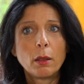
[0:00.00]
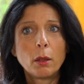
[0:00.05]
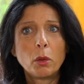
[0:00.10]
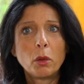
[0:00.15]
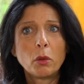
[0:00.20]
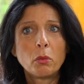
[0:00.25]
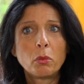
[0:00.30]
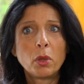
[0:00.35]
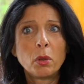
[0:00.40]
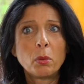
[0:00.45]

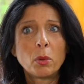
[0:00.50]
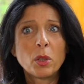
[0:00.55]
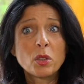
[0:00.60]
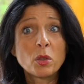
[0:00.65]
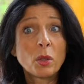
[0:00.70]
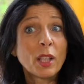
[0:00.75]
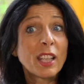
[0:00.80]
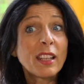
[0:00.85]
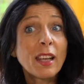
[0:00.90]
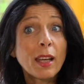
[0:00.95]
if we want
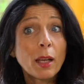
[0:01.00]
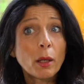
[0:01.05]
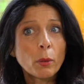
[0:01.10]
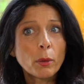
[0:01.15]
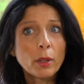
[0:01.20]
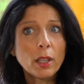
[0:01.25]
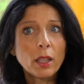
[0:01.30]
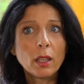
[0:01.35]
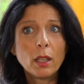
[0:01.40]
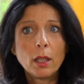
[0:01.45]
to get
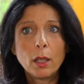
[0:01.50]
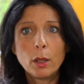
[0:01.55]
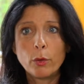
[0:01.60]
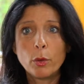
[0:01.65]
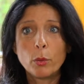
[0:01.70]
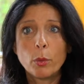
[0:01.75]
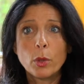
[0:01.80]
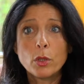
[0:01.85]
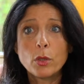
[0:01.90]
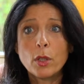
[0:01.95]
angry, if
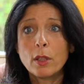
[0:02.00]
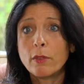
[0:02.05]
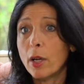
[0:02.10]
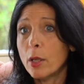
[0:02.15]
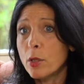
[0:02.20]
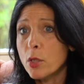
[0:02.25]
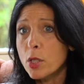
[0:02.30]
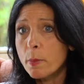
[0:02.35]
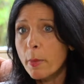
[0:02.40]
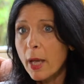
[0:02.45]
we want to have
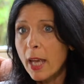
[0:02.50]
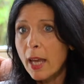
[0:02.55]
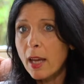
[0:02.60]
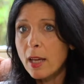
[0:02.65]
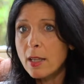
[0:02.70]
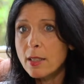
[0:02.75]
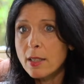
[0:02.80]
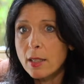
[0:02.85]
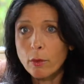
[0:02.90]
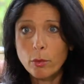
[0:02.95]
our
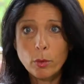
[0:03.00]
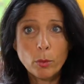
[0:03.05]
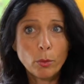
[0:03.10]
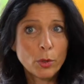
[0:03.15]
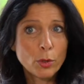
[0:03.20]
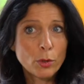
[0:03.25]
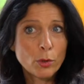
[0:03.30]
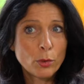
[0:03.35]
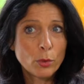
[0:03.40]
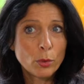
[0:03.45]
space, if we
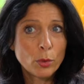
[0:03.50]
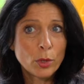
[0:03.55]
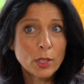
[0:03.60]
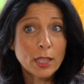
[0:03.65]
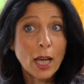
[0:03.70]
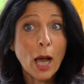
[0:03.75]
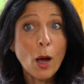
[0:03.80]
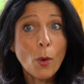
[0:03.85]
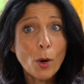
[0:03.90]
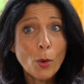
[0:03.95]
want to do it
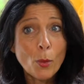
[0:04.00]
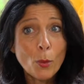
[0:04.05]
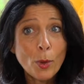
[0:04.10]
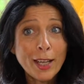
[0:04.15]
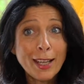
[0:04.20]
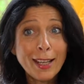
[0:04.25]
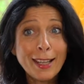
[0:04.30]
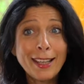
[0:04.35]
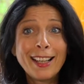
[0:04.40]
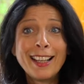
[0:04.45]
our
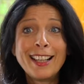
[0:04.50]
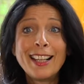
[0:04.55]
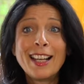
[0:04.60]
way.